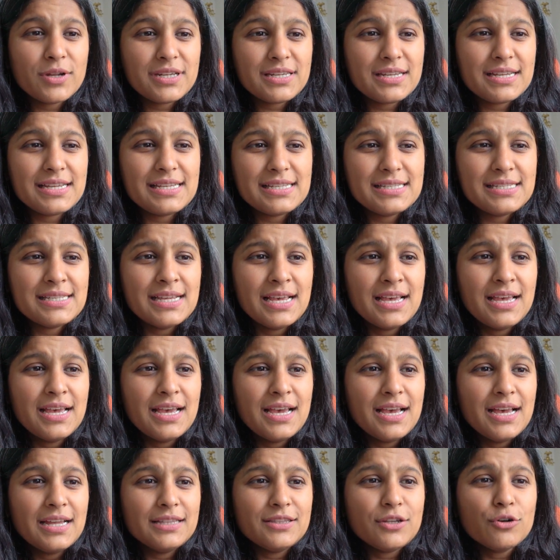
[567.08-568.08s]
is
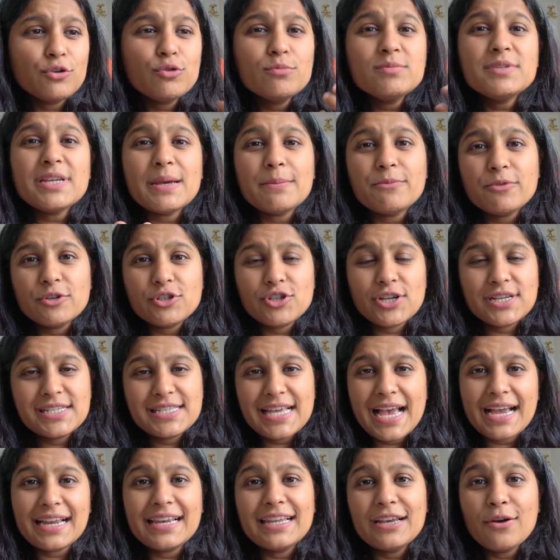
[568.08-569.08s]
the room temperature
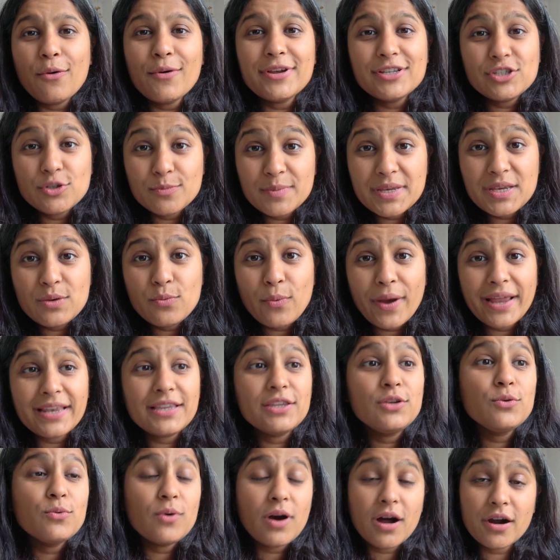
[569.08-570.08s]
exactly going to be when
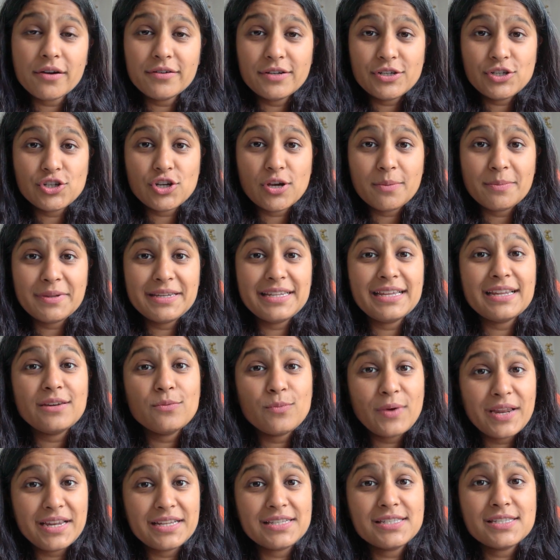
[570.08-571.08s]
you are in Germany and
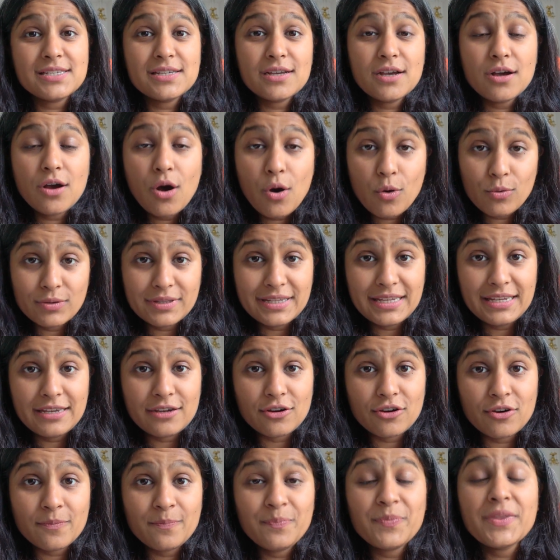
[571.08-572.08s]
when it's cold
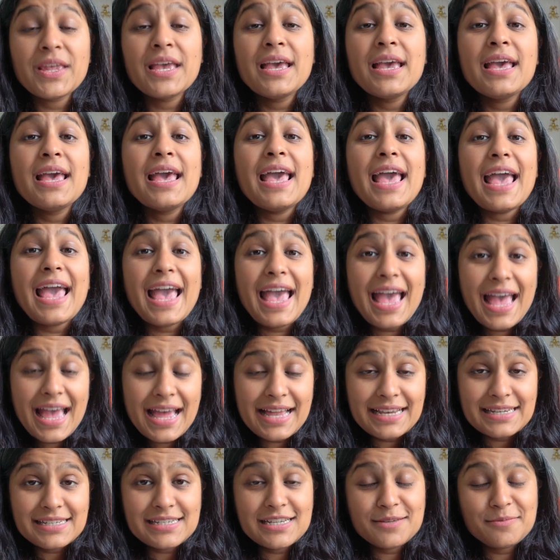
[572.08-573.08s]
here.
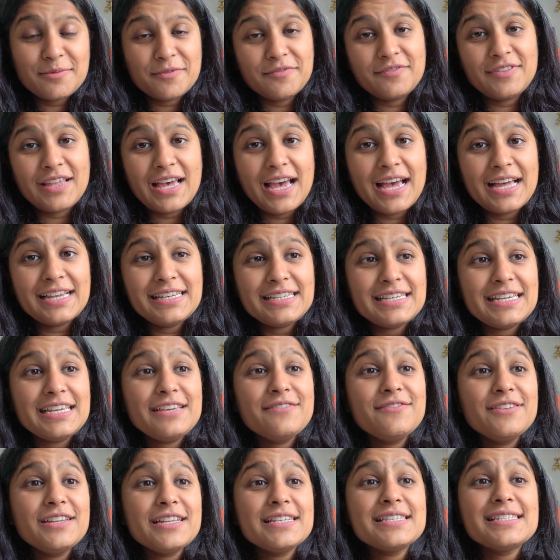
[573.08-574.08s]
And above that,
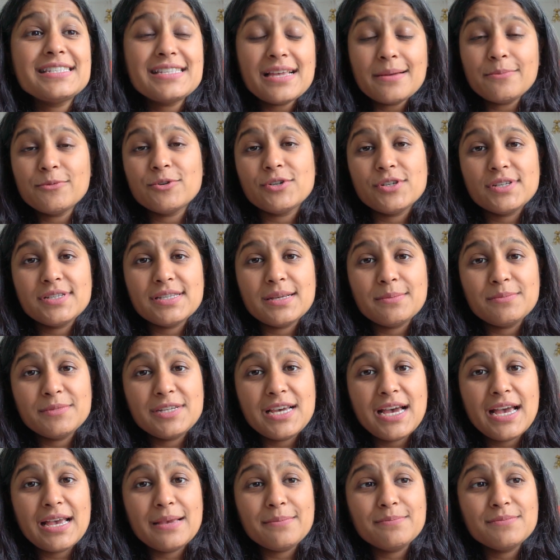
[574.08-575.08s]
even in summers,
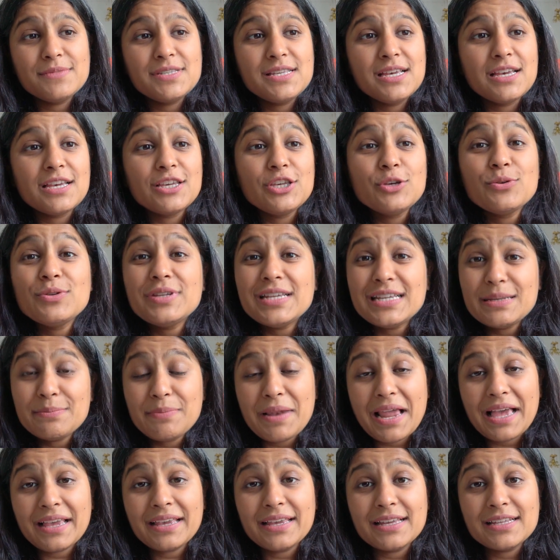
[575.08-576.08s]
sometimes you need
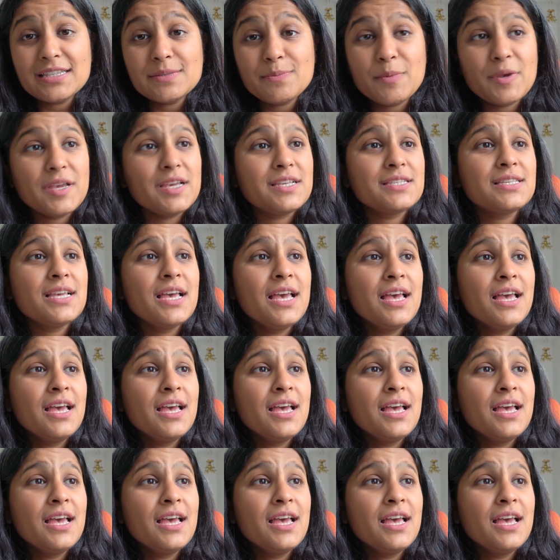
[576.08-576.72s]
blankets, because